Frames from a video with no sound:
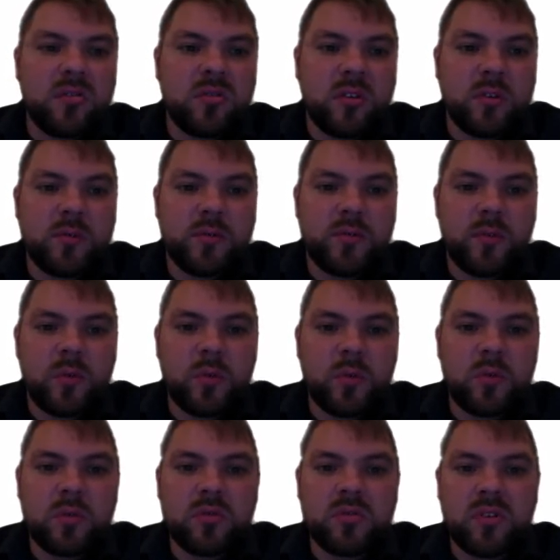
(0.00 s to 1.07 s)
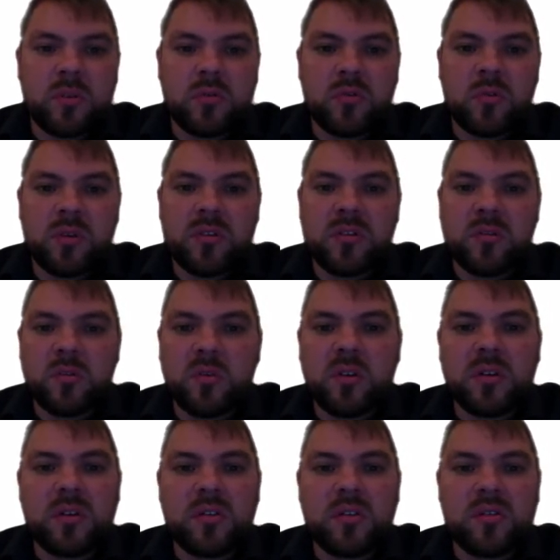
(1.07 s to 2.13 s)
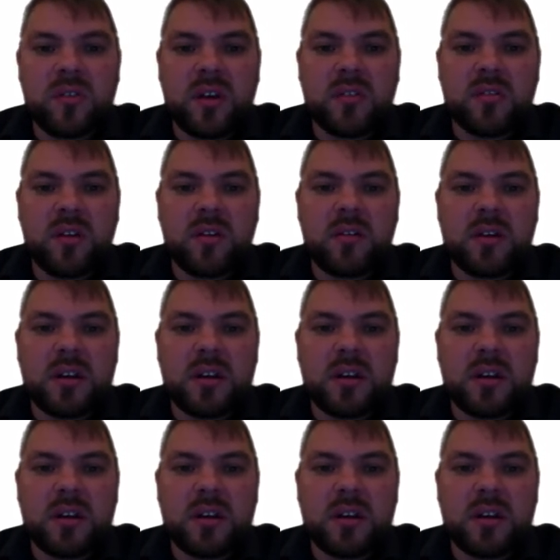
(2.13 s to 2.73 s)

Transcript: So 4 times 21, as that's our